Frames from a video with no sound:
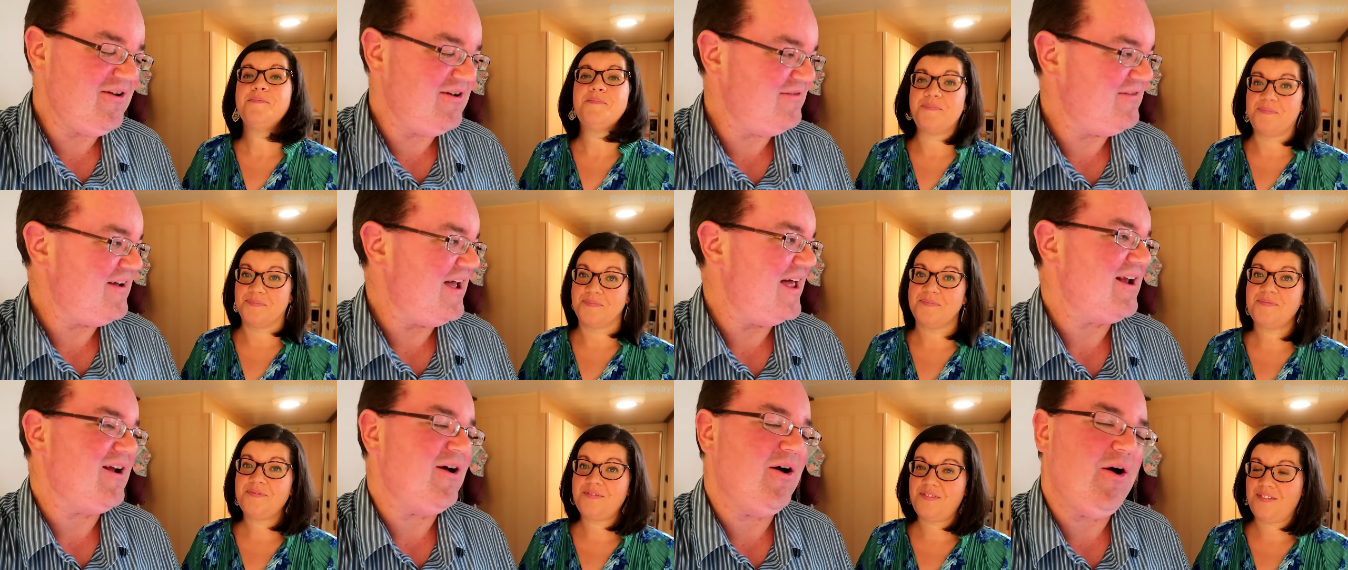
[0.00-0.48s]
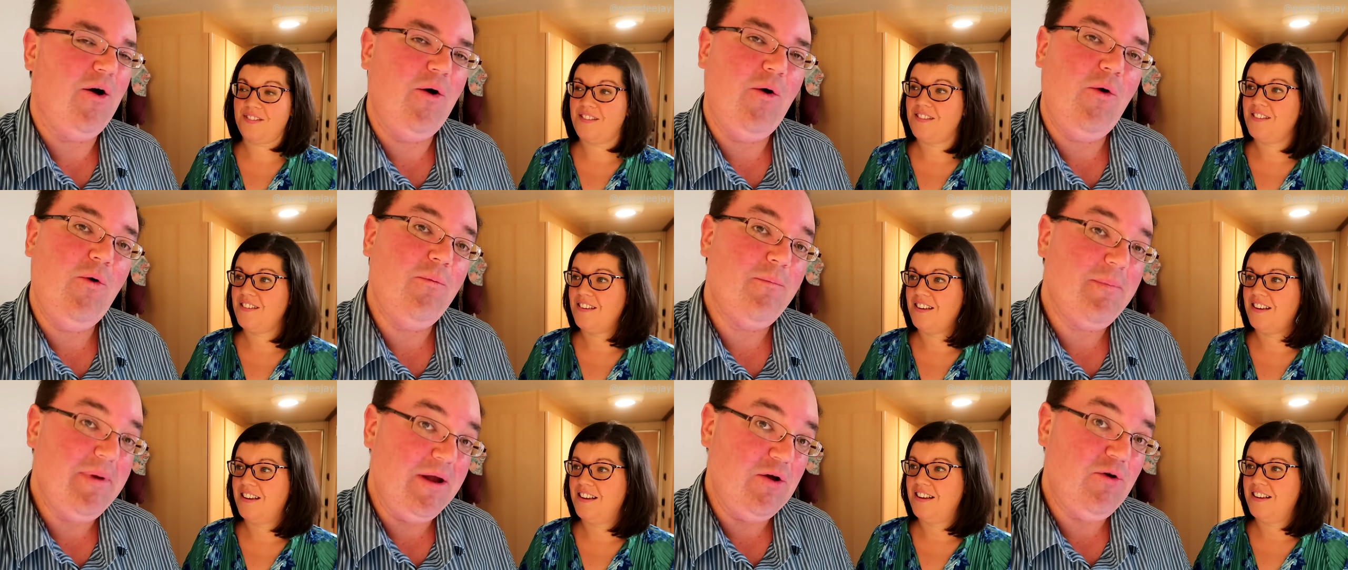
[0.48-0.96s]
Speaker 1: could have had a
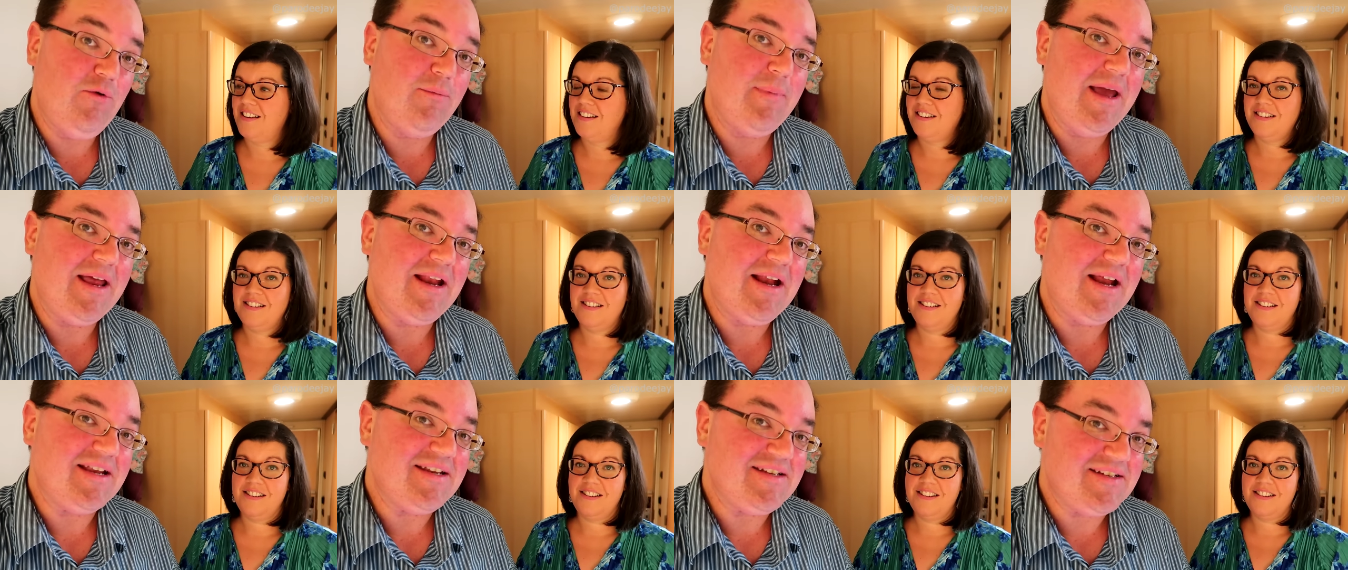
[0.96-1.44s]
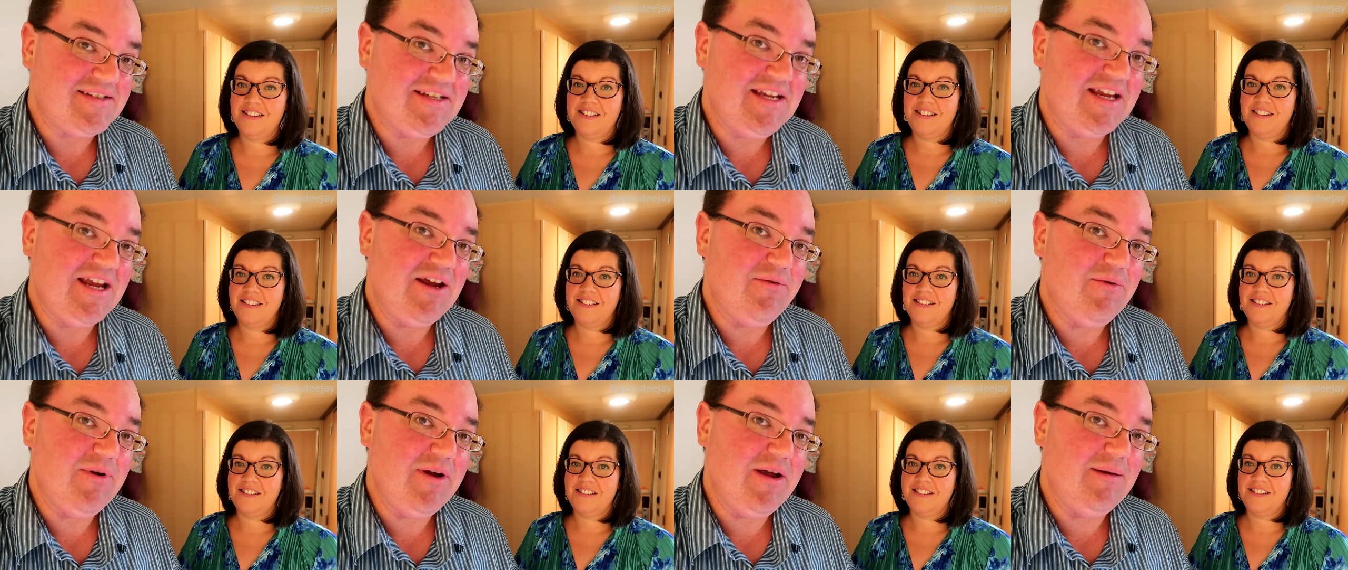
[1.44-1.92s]
whole meal made out of
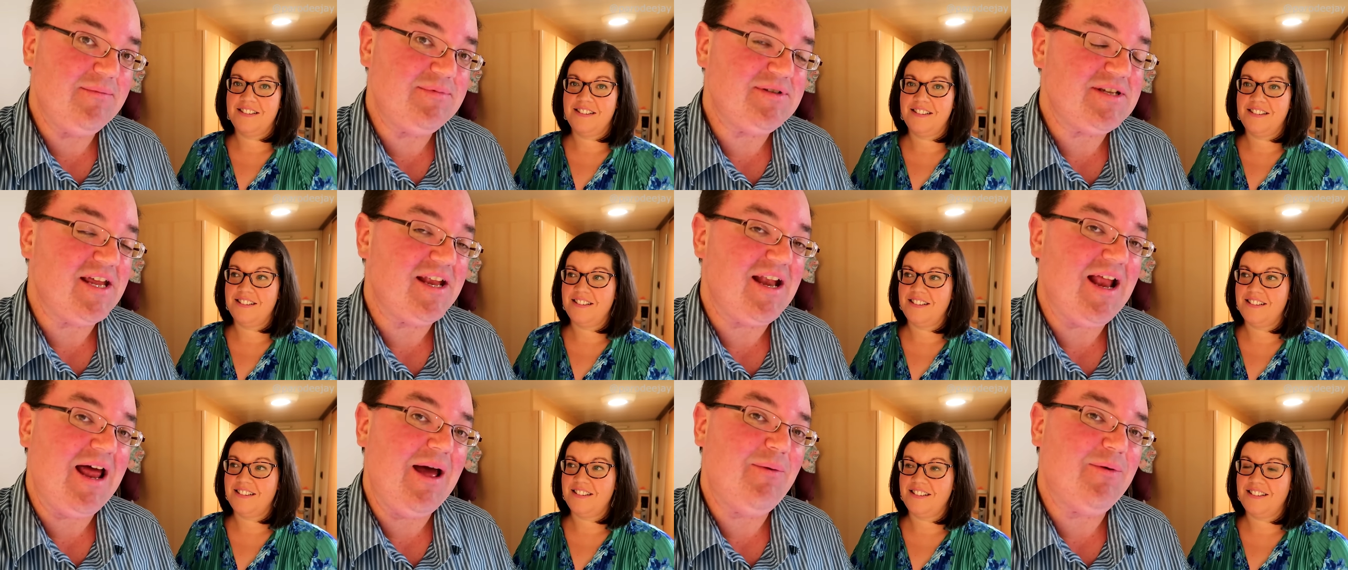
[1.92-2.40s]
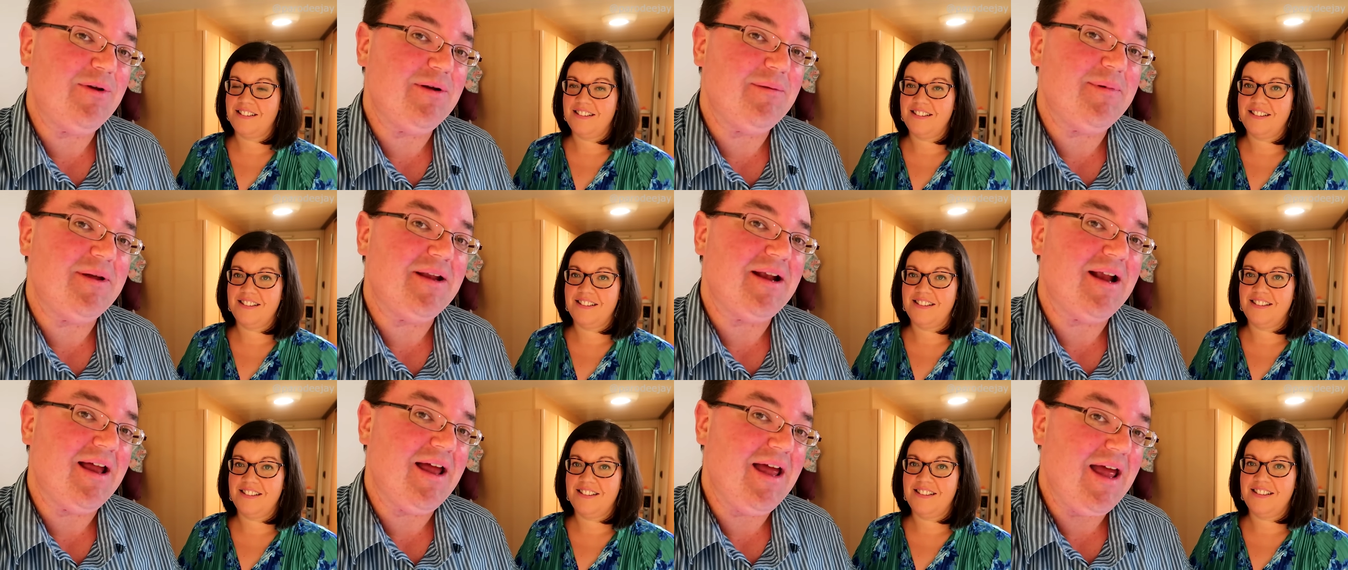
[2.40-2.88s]
sticky ribs, and I would have
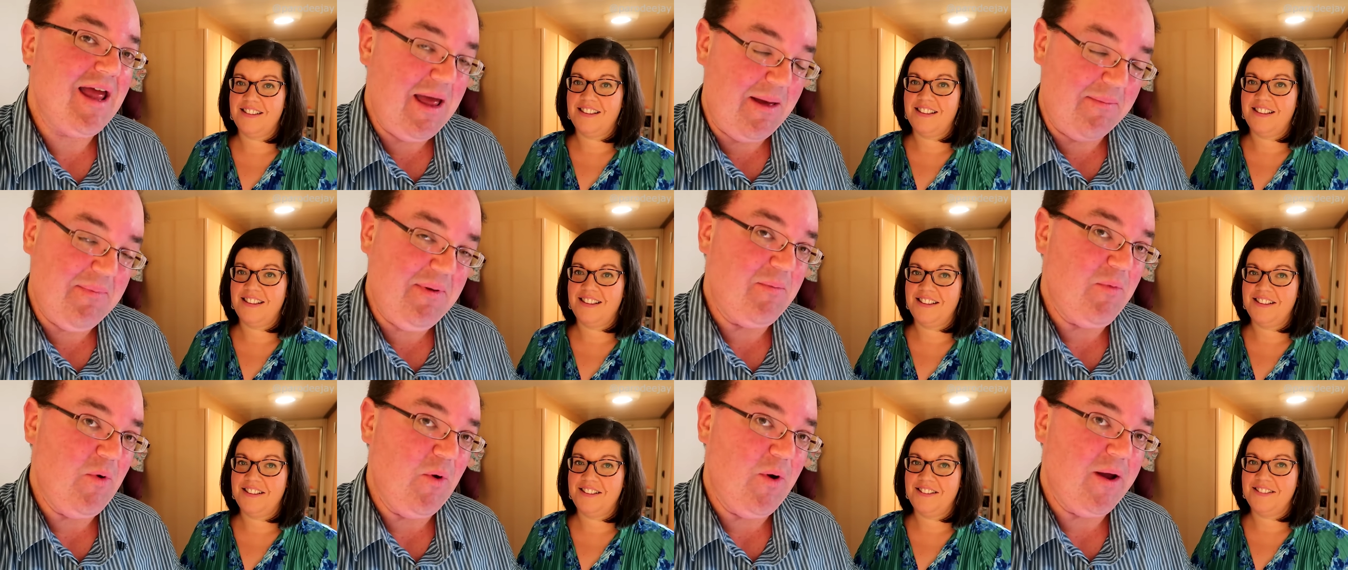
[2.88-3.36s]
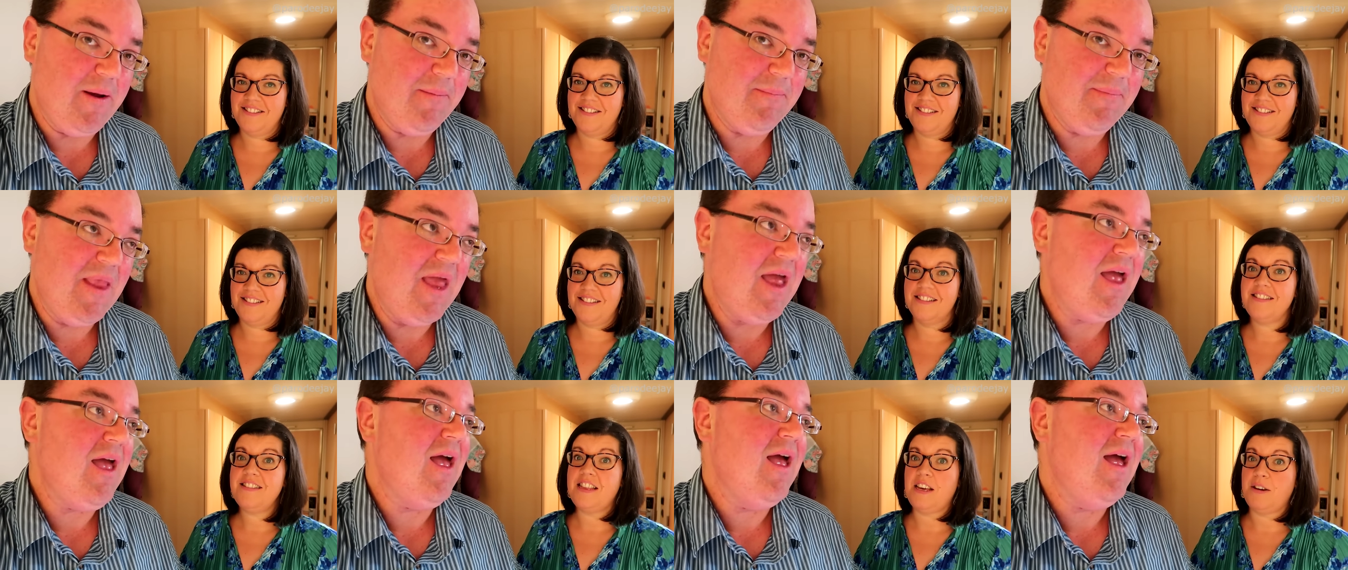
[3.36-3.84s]
been a happy boy.
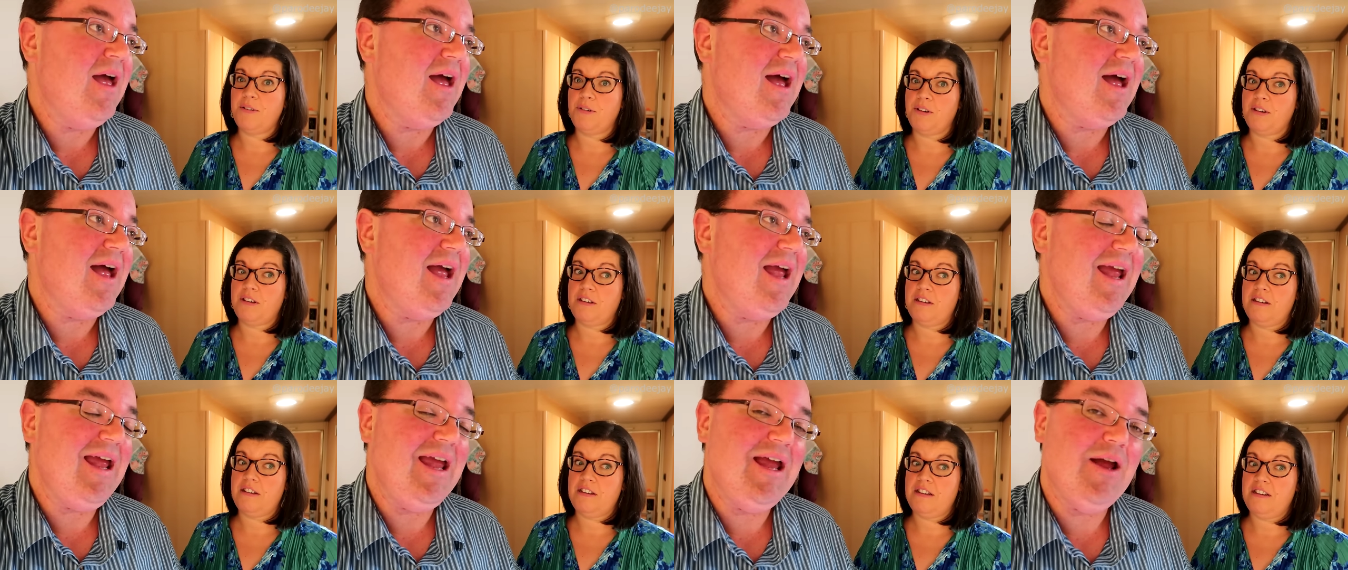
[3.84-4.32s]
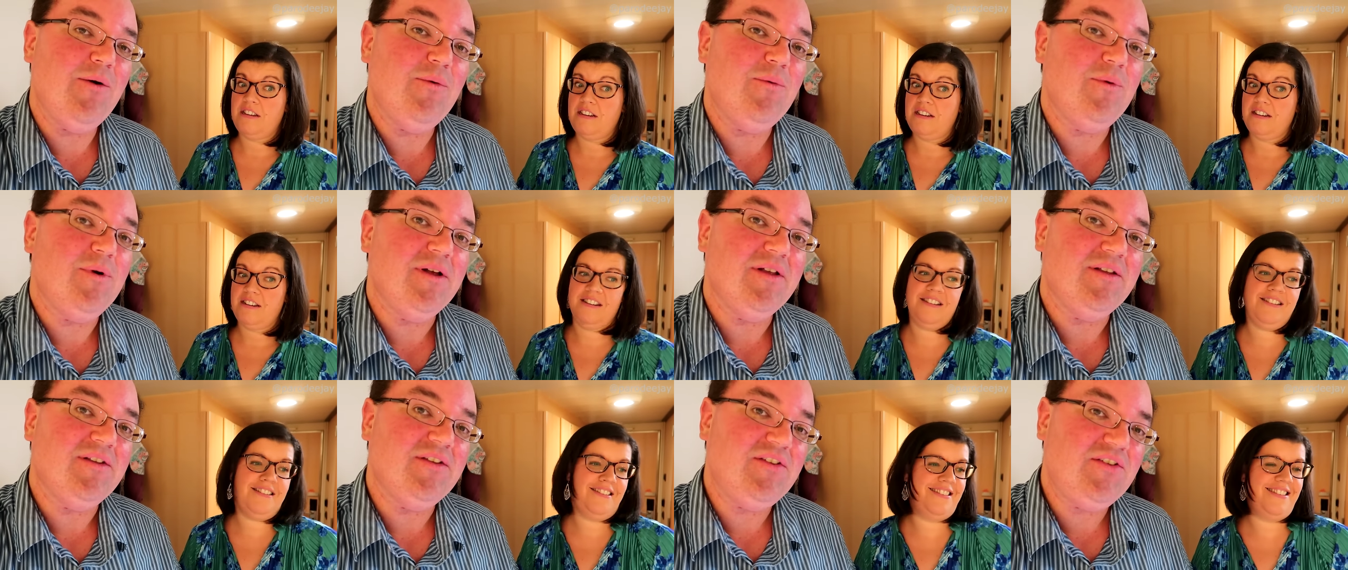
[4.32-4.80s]
They were good. It
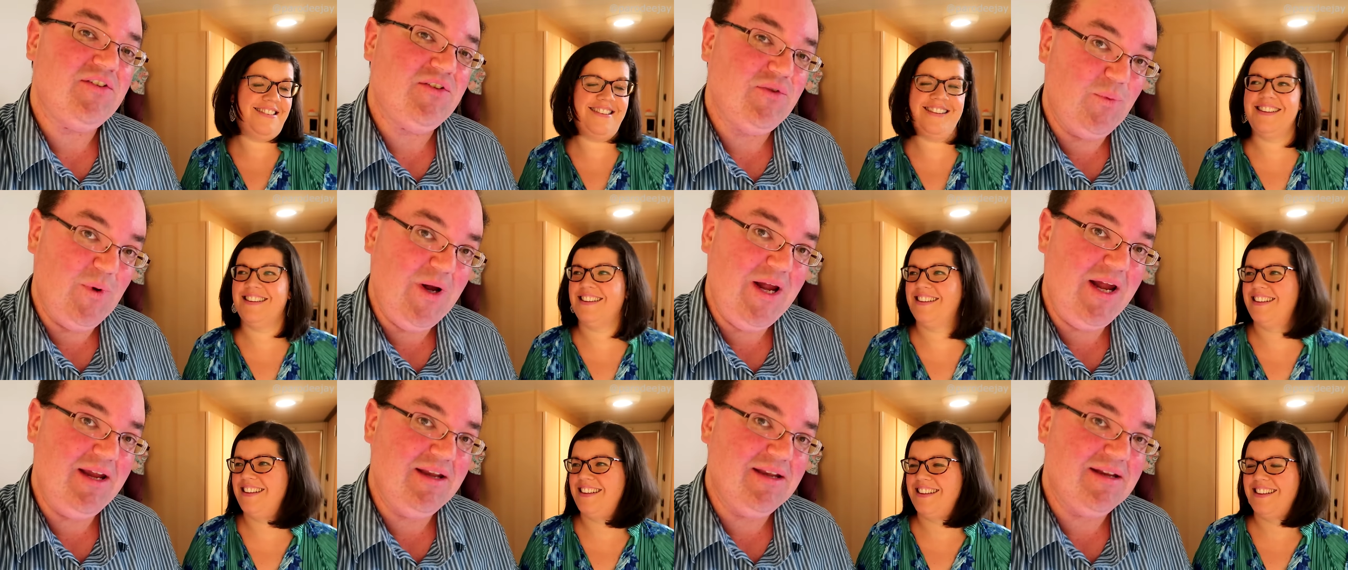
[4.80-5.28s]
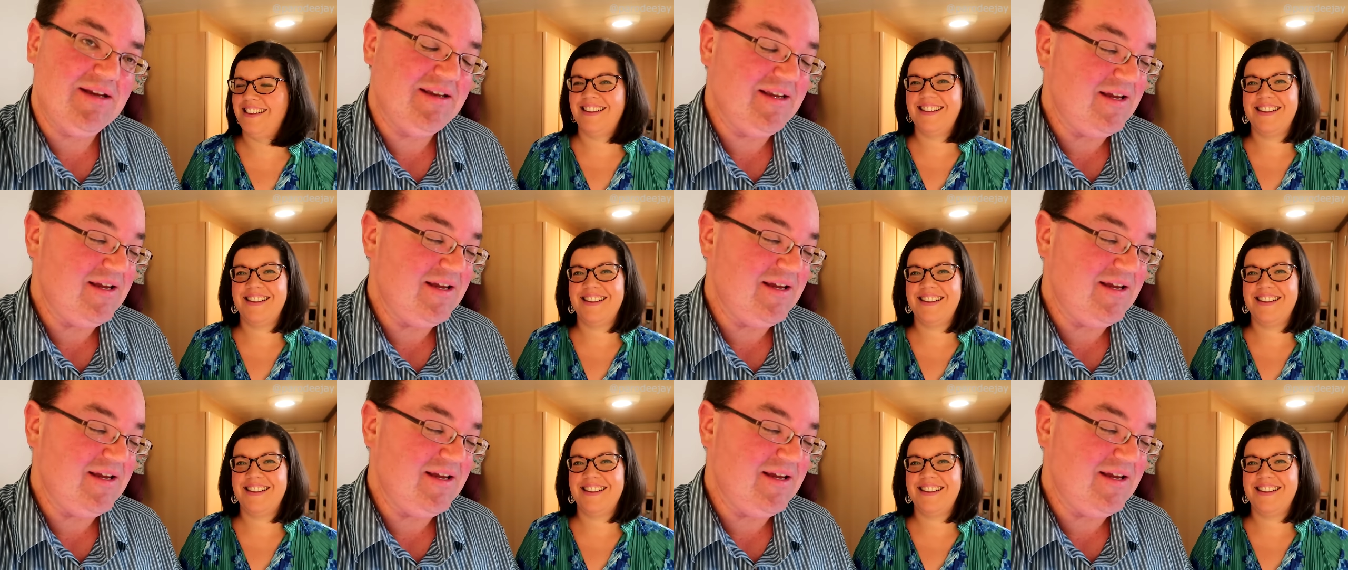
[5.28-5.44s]
was sweet.